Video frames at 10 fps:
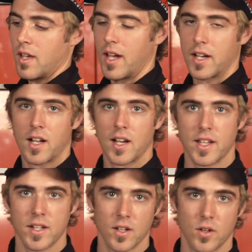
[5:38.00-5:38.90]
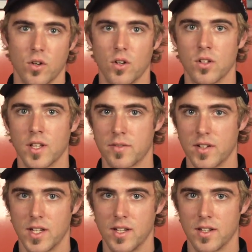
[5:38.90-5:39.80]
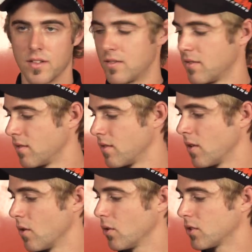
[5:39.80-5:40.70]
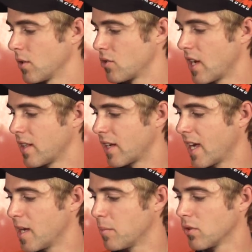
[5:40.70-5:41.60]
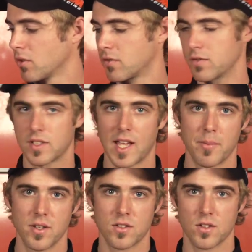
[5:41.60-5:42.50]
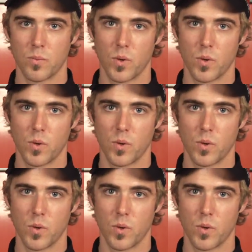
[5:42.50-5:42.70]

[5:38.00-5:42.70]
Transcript: and clean and oil if needed. Also check the cables for damage and